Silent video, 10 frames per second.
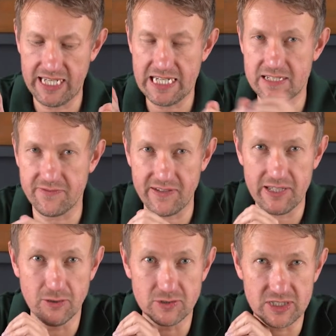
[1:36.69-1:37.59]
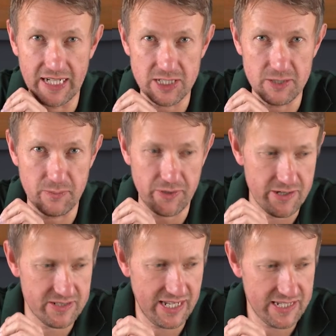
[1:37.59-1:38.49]
Eastfield selection
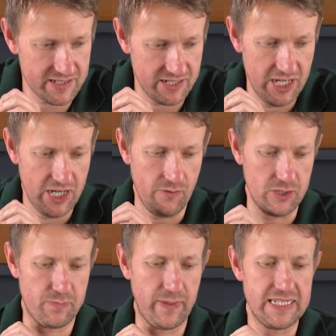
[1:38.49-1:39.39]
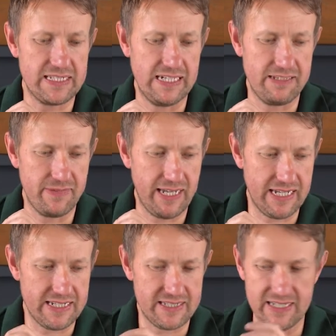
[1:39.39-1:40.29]
process, which basically
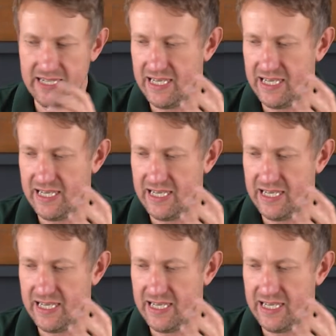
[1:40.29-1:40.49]
means,